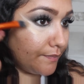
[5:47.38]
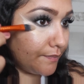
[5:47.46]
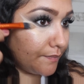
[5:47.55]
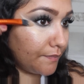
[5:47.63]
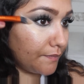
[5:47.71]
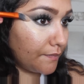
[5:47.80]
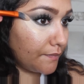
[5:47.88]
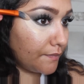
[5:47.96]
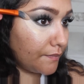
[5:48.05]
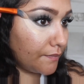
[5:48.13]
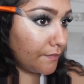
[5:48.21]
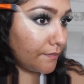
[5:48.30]

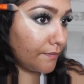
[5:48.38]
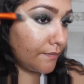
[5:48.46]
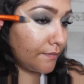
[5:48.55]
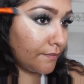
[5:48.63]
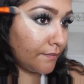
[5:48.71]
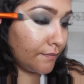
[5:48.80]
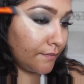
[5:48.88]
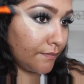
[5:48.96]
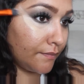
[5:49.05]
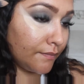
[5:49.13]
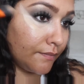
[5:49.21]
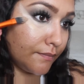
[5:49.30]

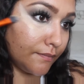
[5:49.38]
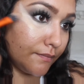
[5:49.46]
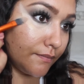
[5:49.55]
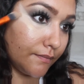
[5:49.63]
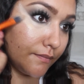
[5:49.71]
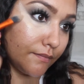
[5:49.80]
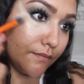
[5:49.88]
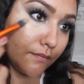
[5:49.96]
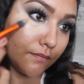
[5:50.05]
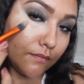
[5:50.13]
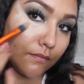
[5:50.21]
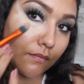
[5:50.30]

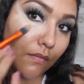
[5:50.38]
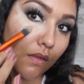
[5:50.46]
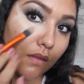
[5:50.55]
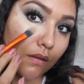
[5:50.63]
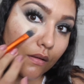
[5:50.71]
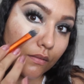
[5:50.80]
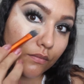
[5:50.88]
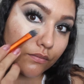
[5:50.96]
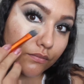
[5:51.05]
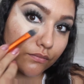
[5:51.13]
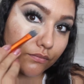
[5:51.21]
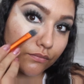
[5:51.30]

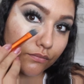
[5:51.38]
Nothing is said.